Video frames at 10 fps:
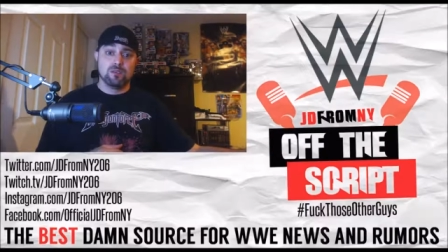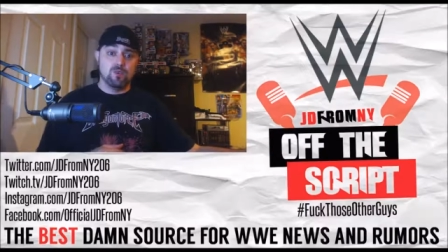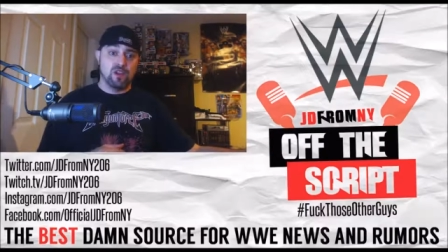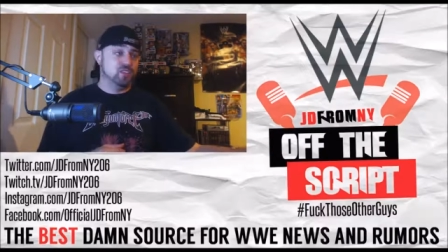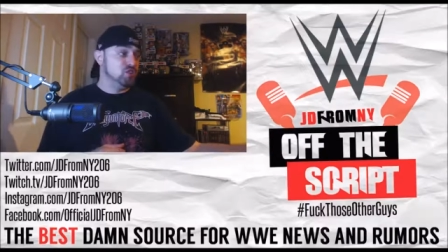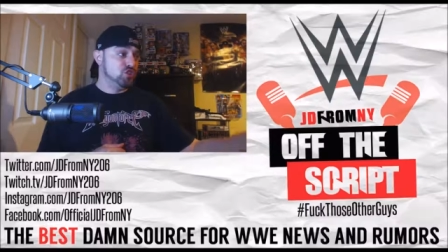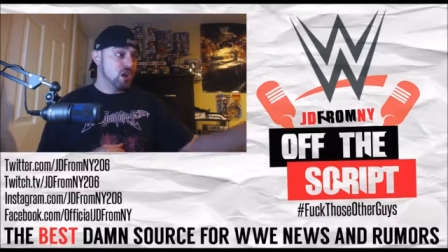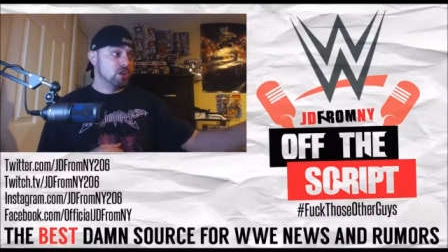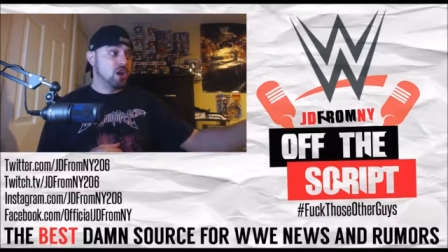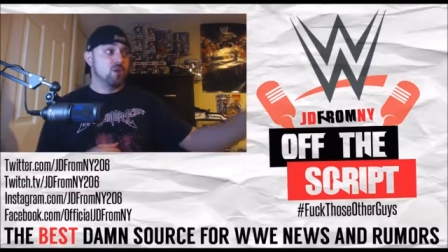with
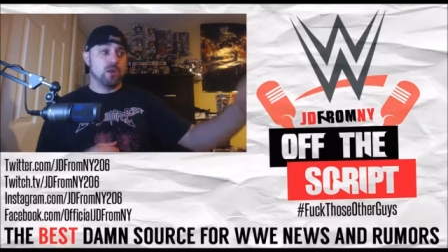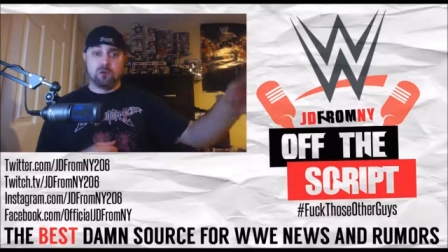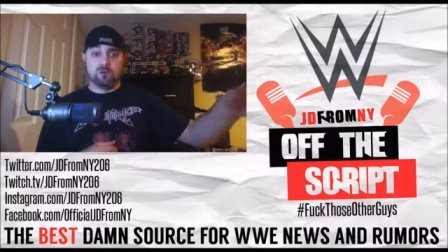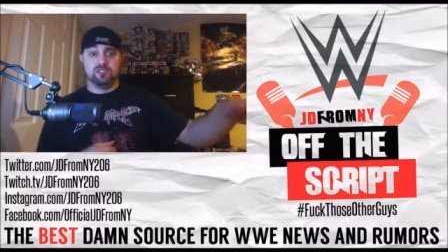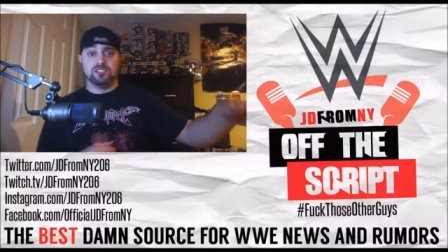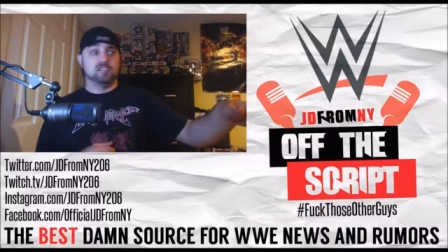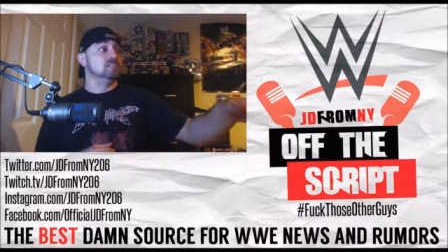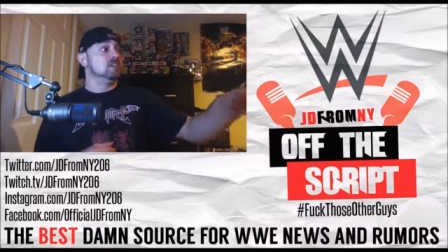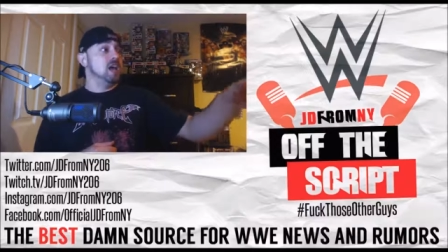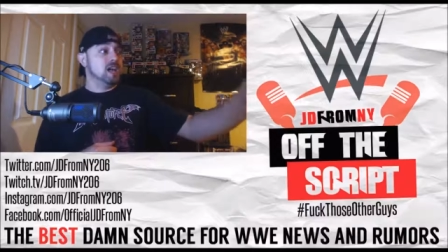Jericho and Owens
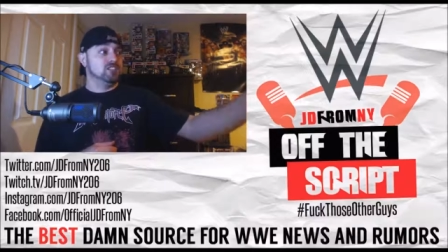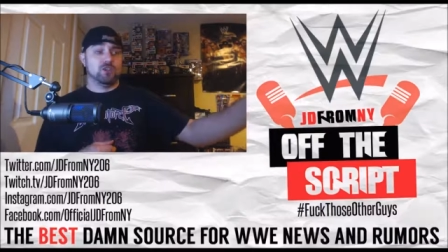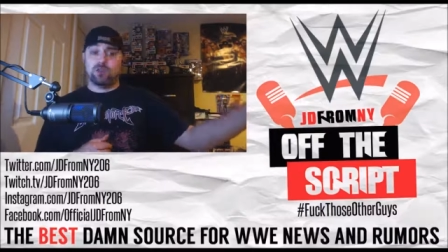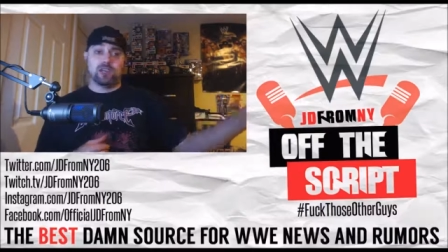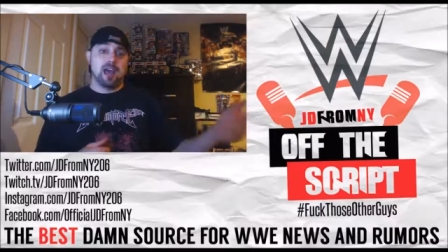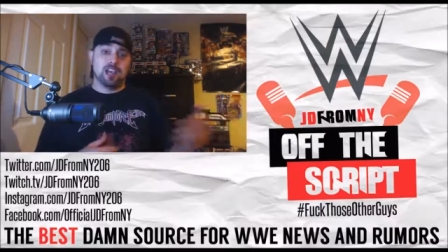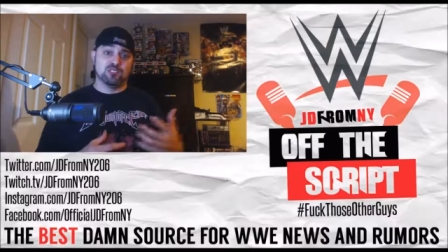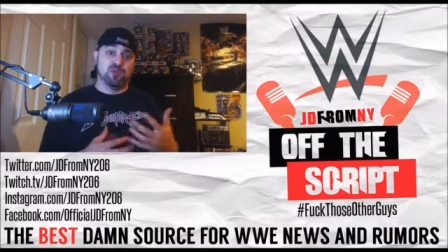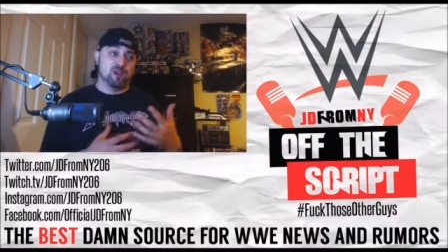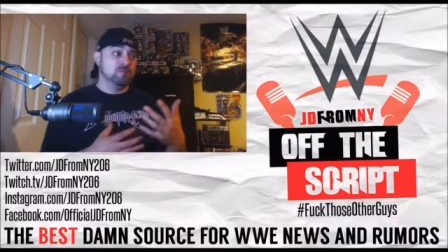and Enzo and
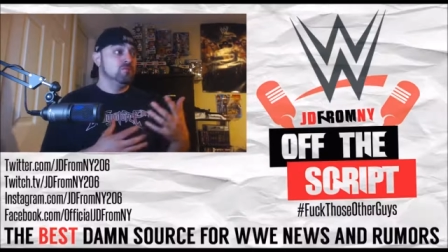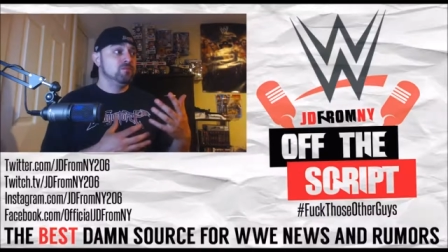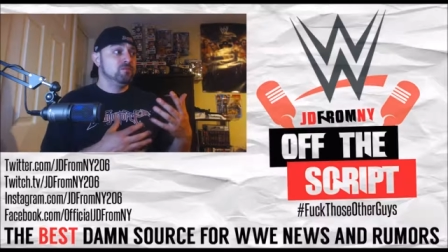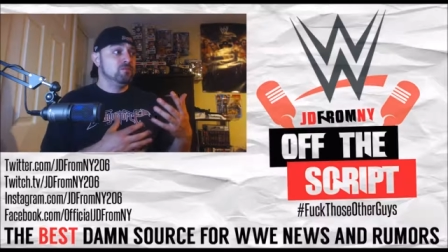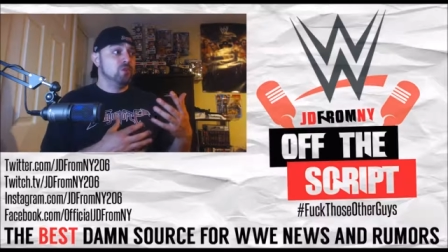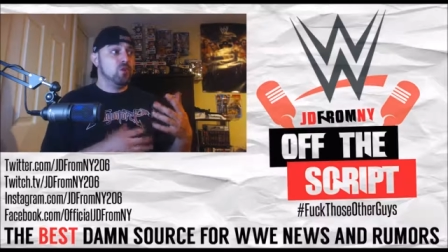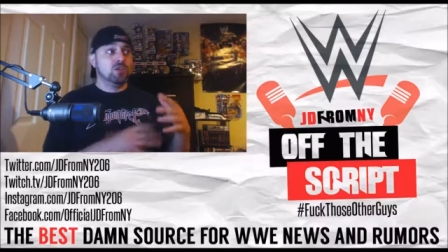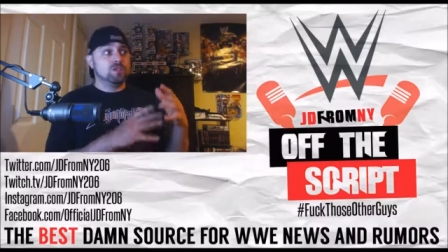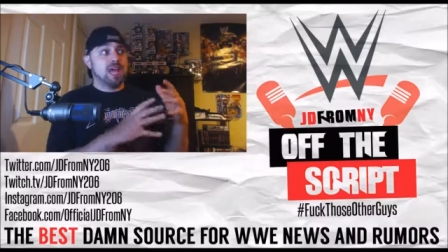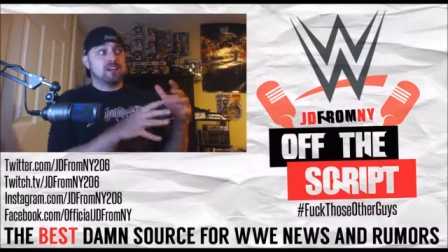Cass, but
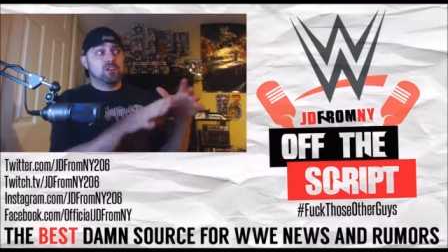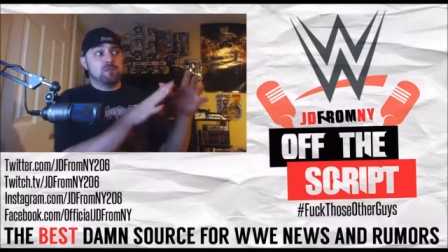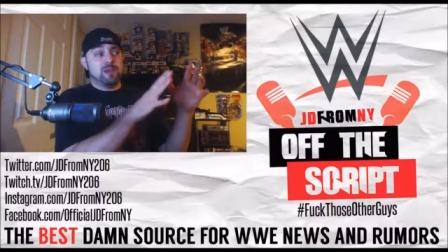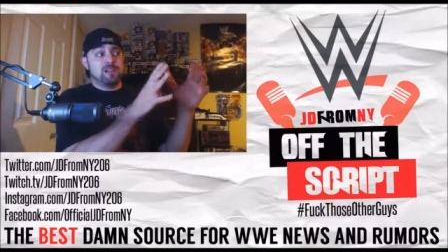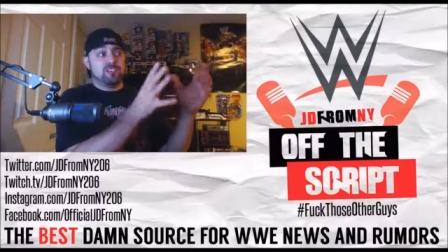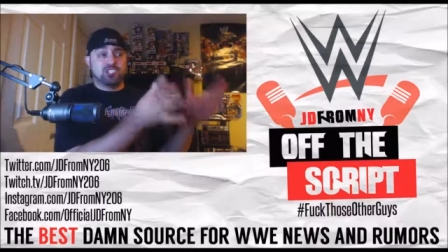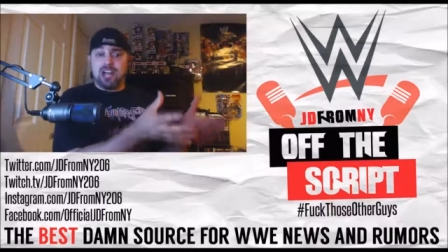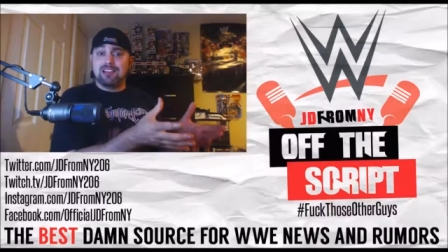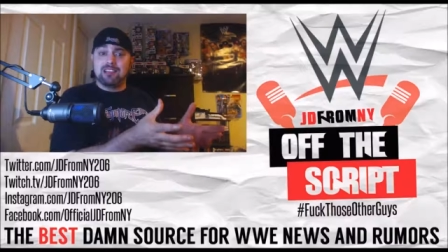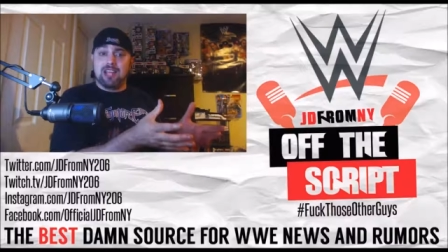all of that could have been
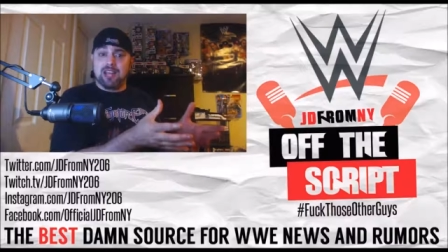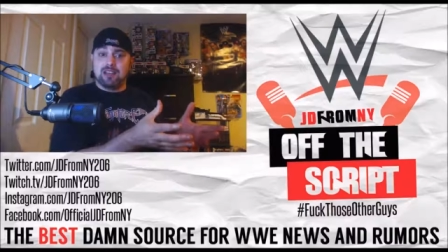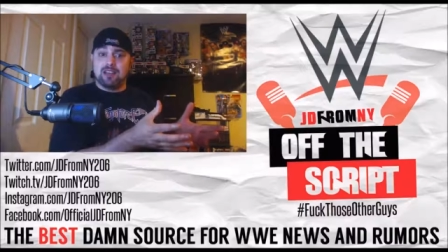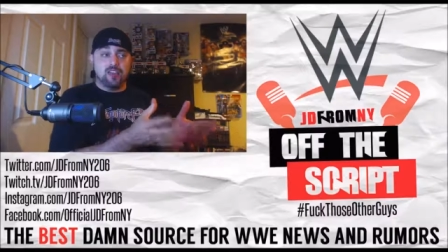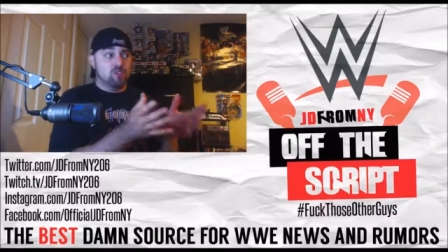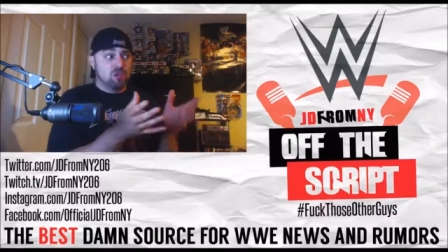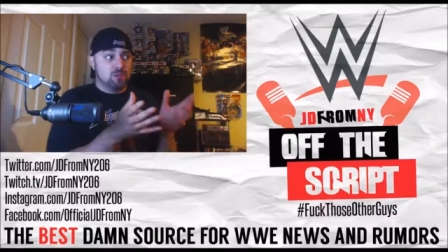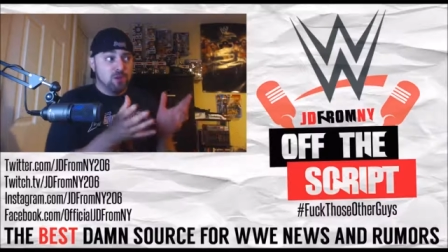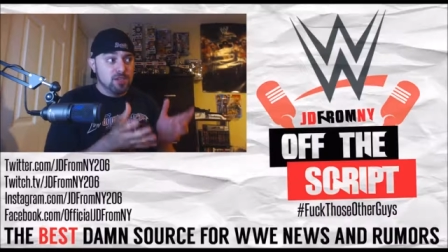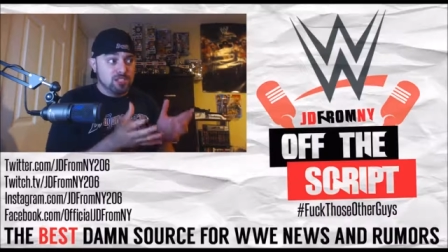consolidated and you could
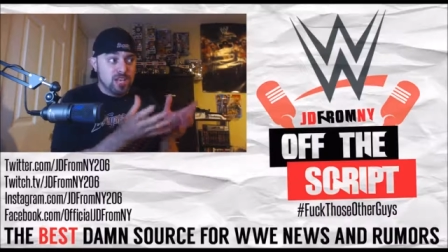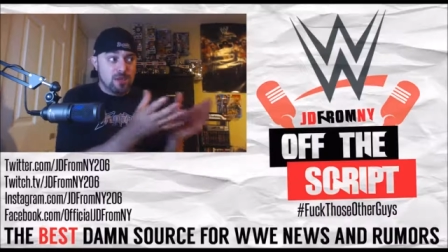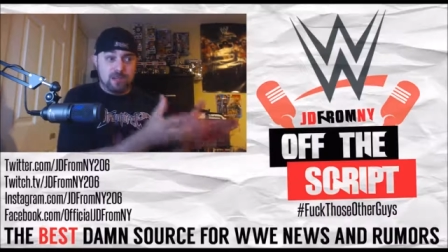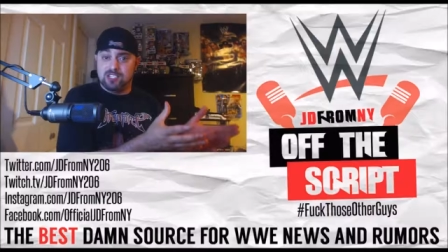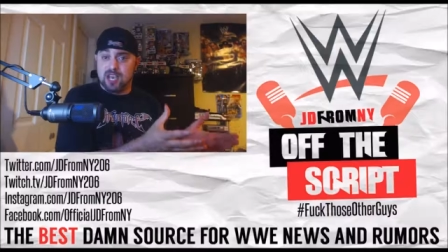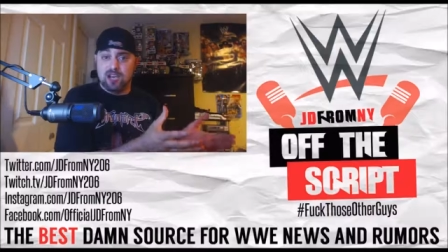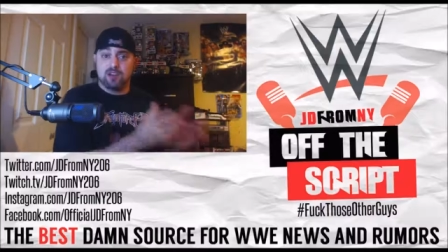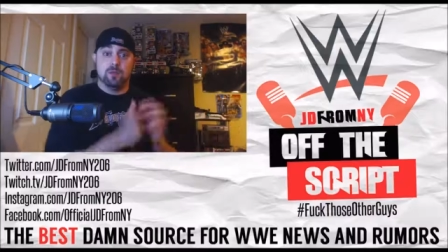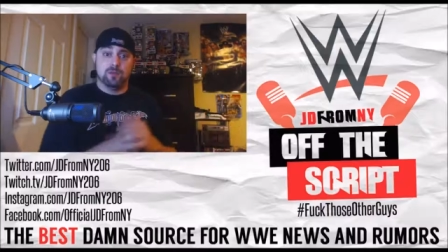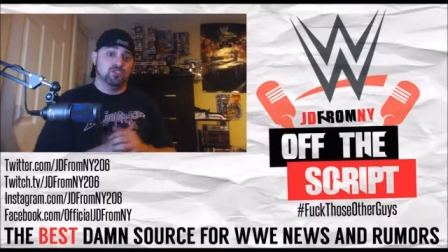have put Sami
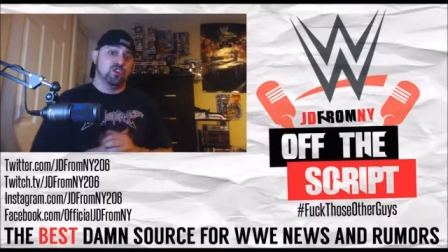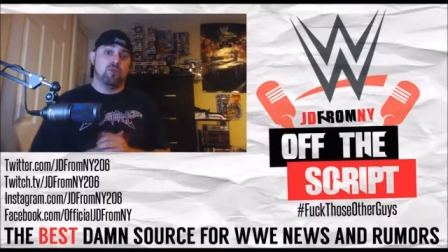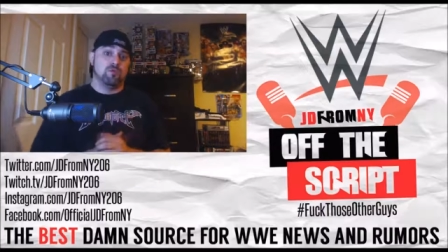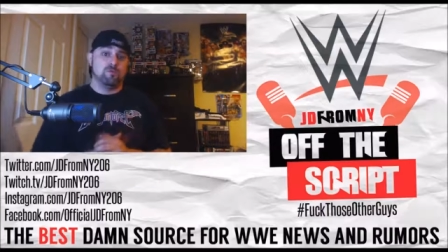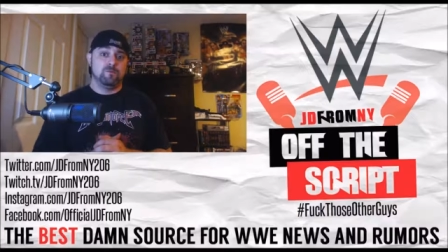Zayn on the show.